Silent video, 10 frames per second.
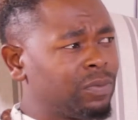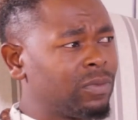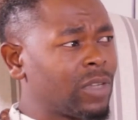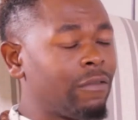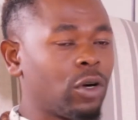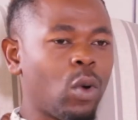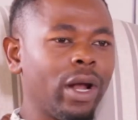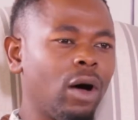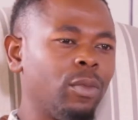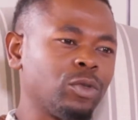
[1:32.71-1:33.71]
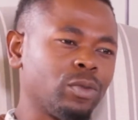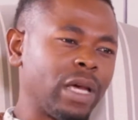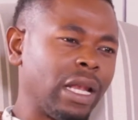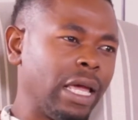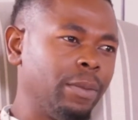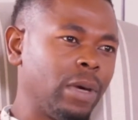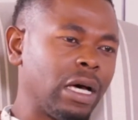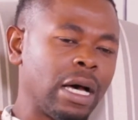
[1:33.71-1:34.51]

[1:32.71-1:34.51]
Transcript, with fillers: Mm. I've got one album to my name.